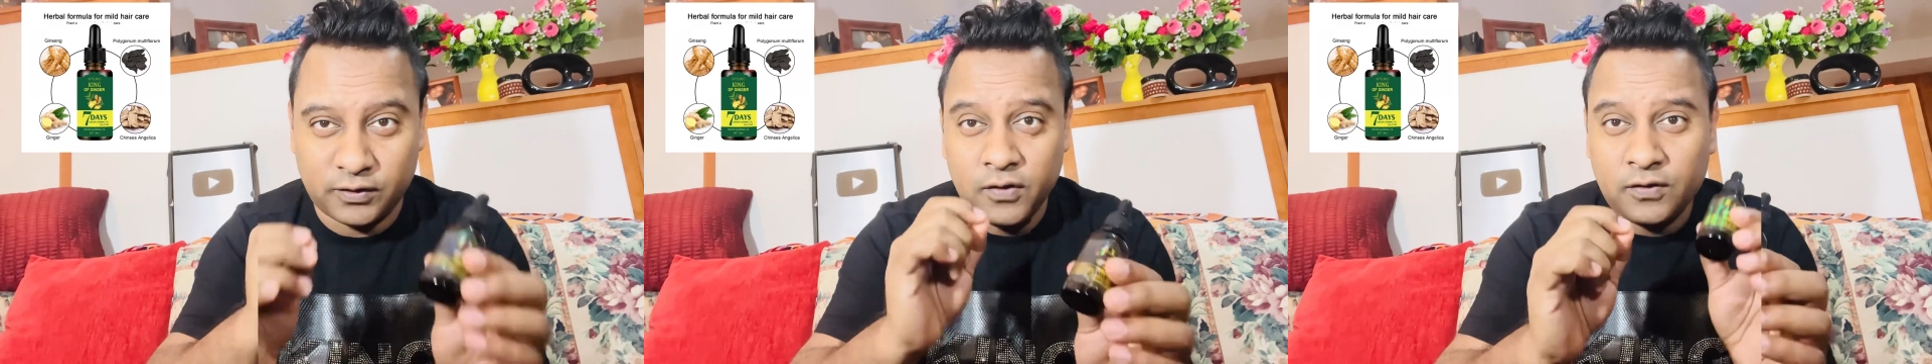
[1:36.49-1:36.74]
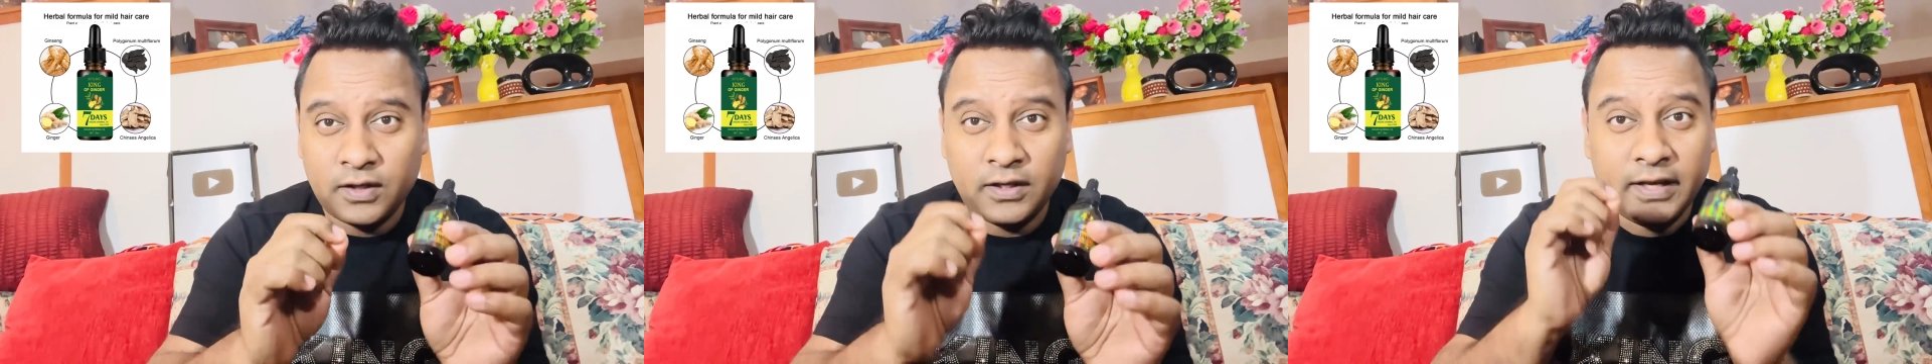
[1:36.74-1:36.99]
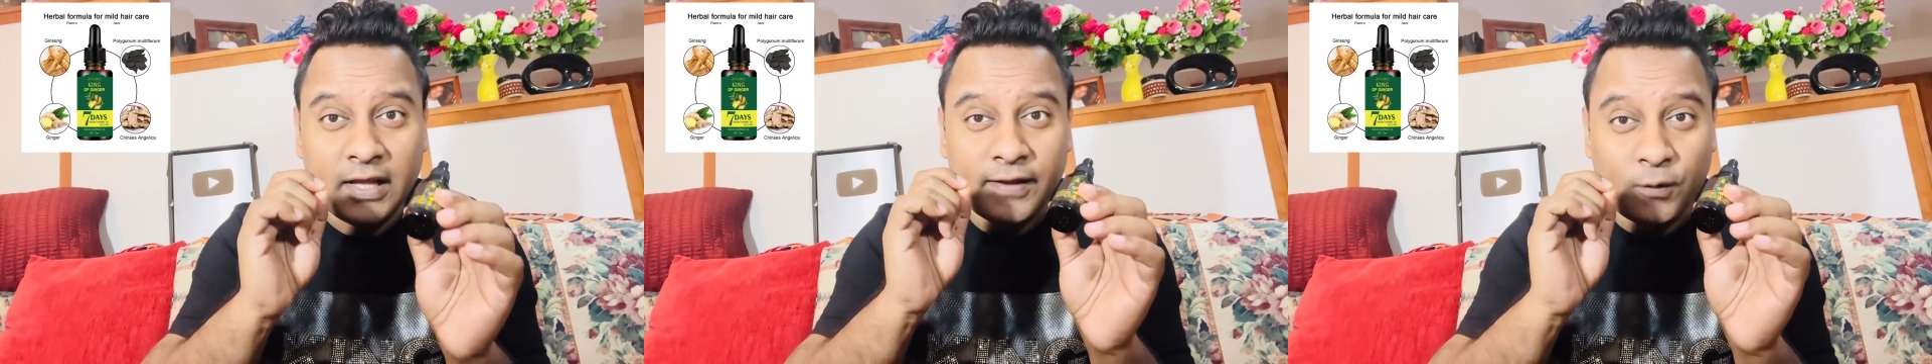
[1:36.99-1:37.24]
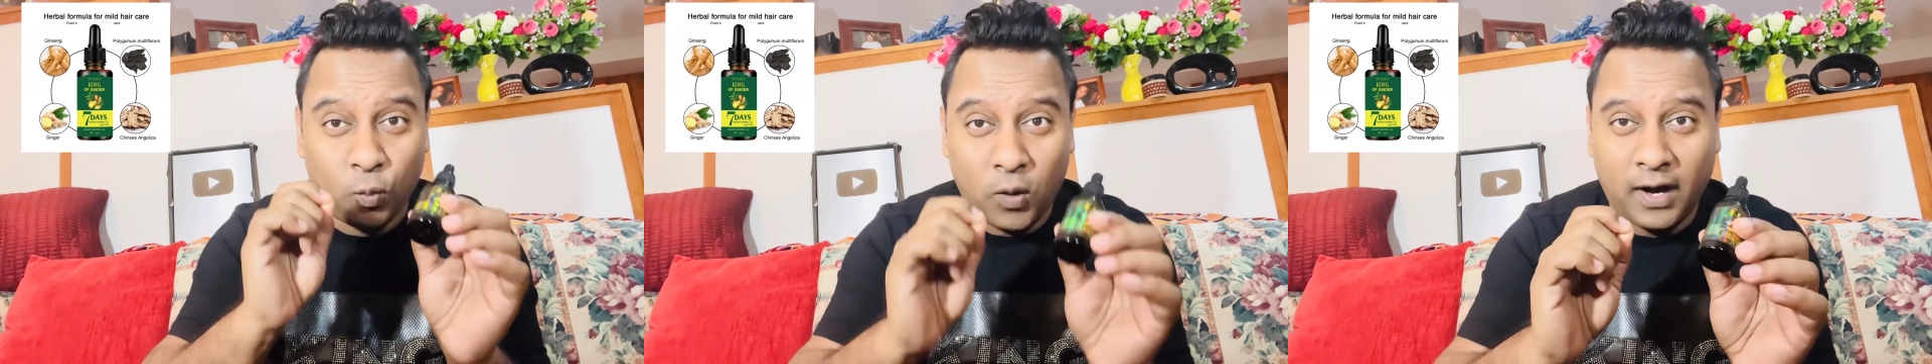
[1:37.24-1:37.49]
Use it
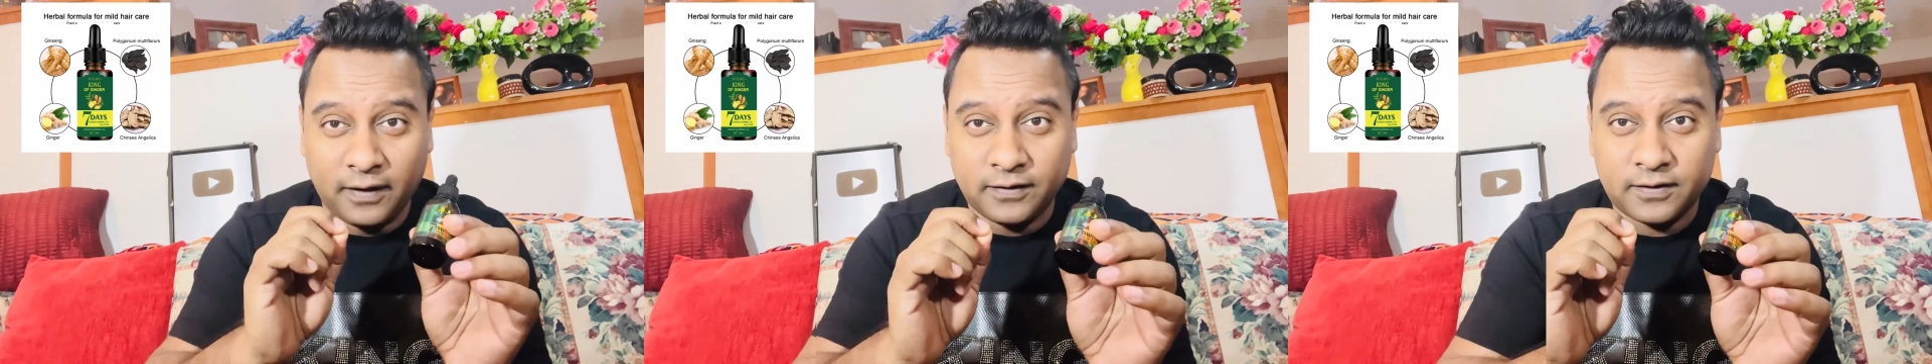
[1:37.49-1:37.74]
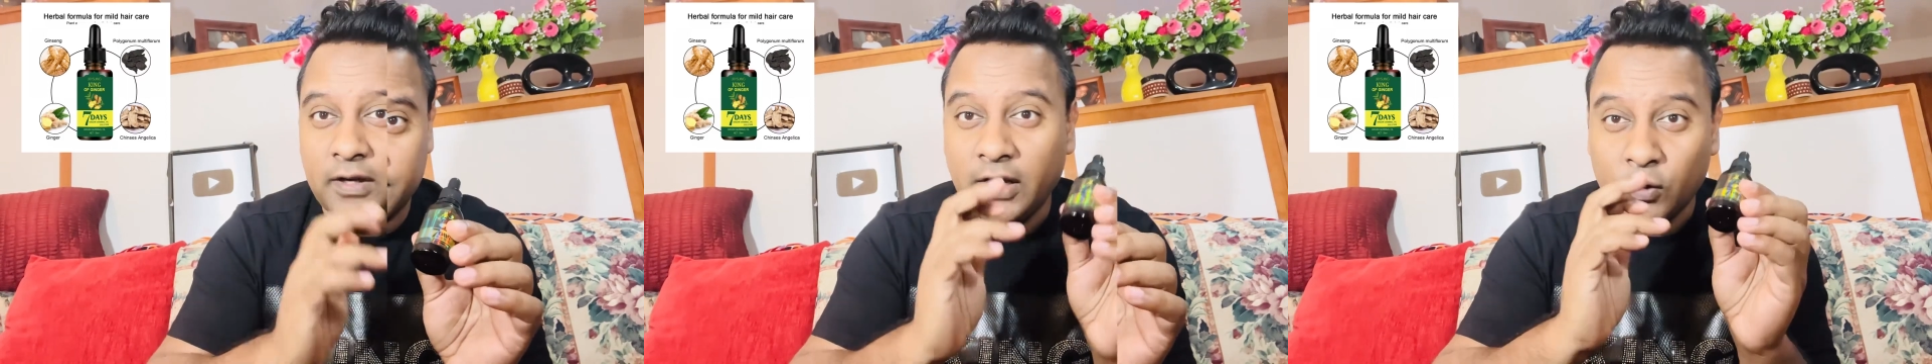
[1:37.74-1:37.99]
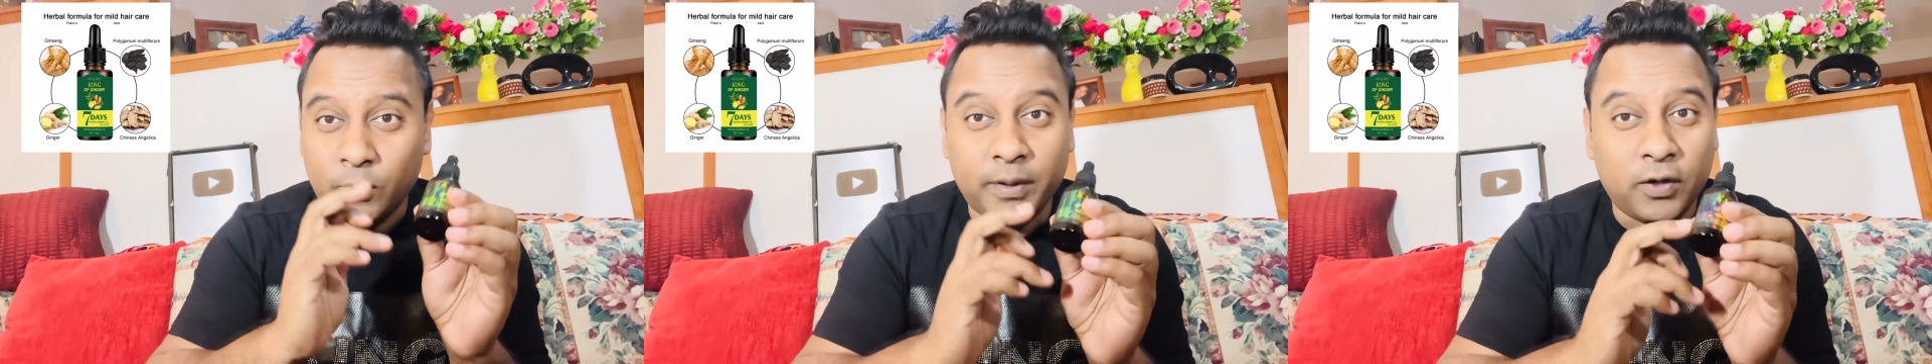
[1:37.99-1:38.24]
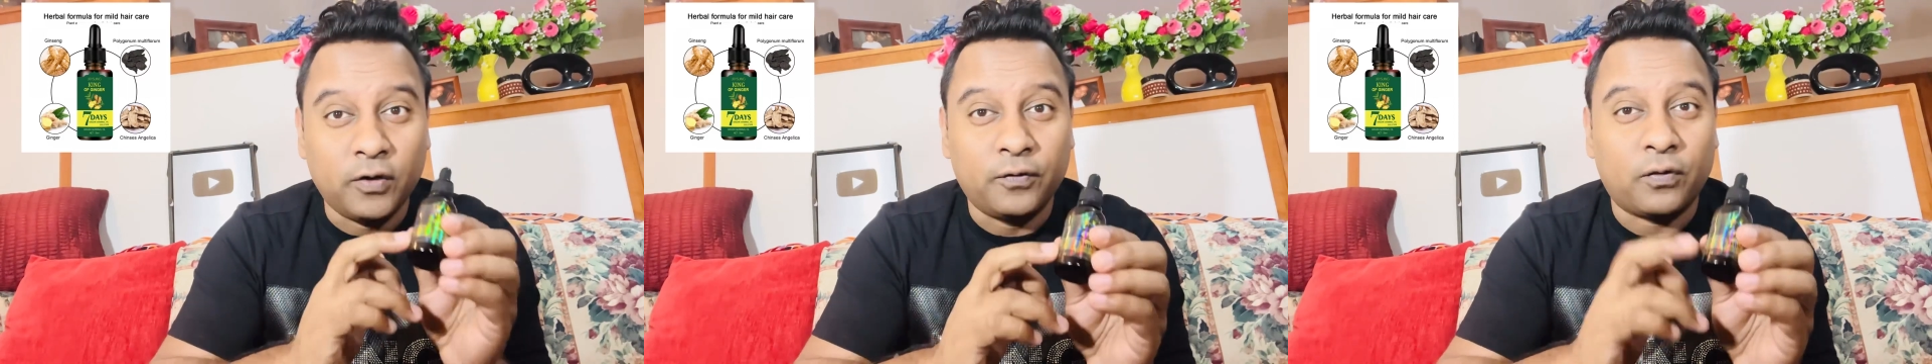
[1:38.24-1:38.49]
daily once. It will
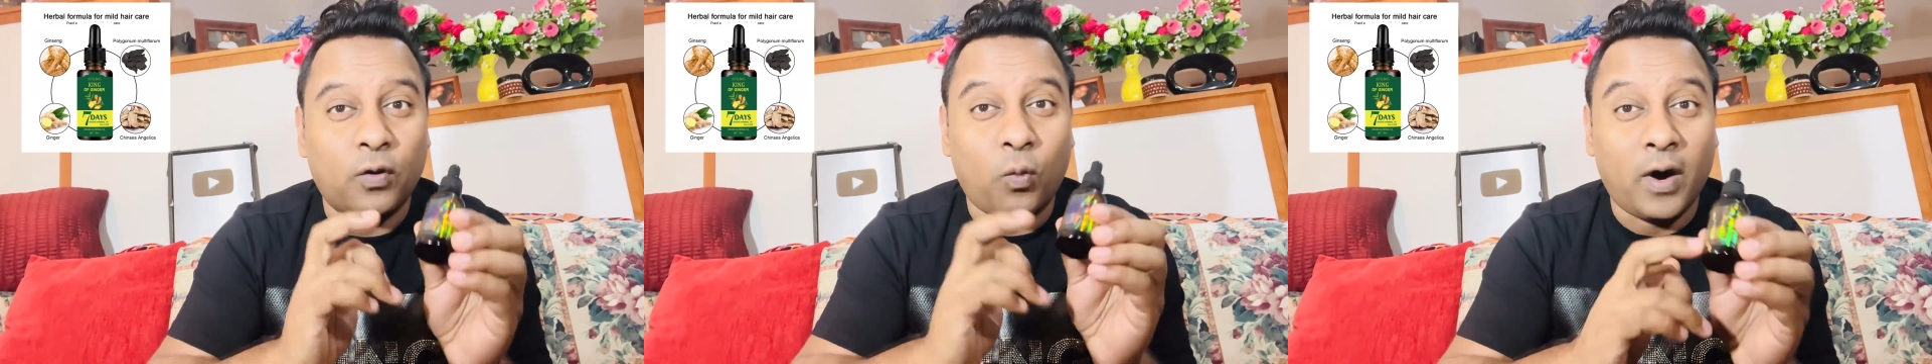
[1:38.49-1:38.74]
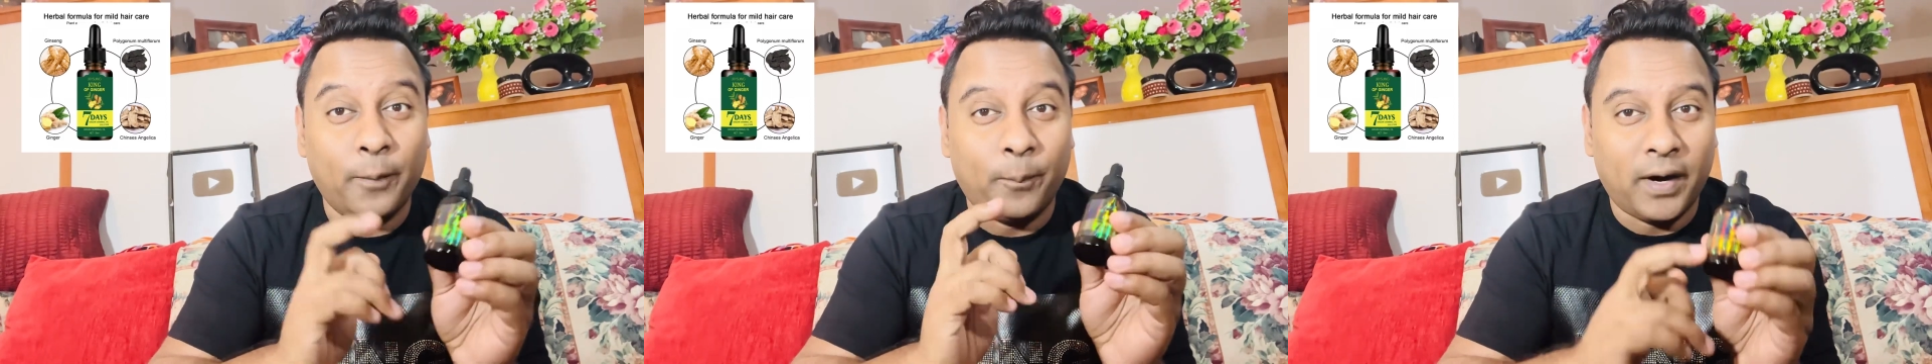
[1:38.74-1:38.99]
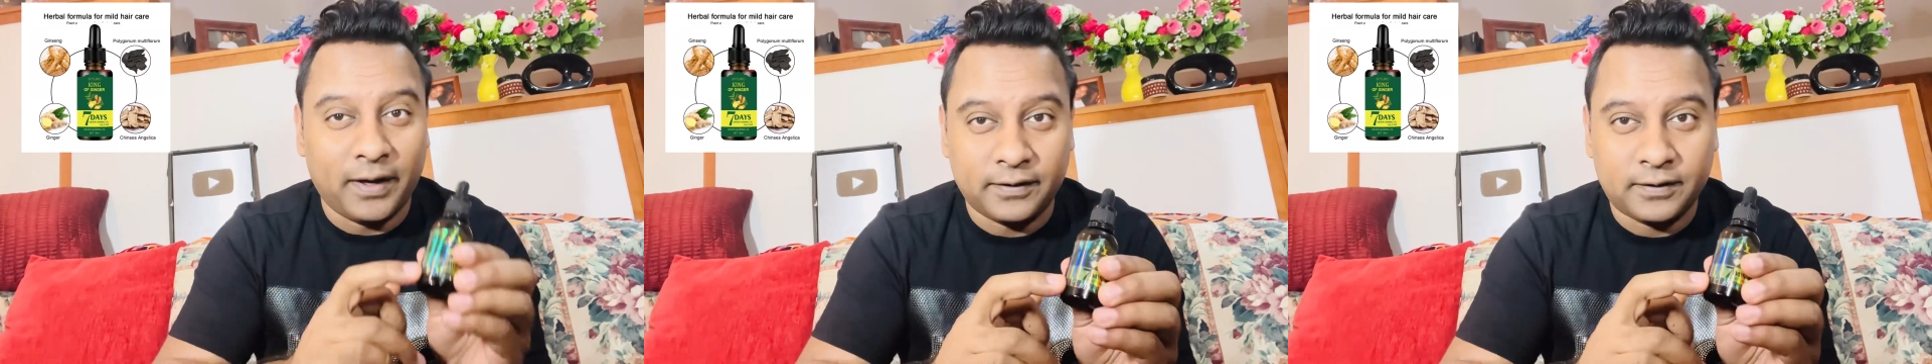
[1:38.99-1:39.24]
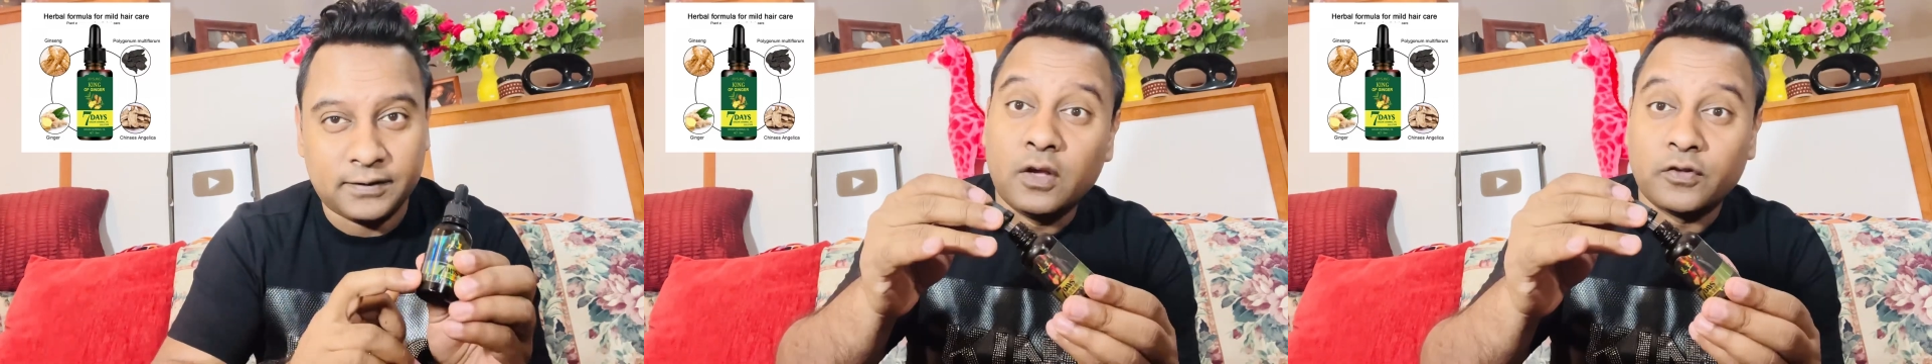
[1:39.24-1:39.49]
be good for one month.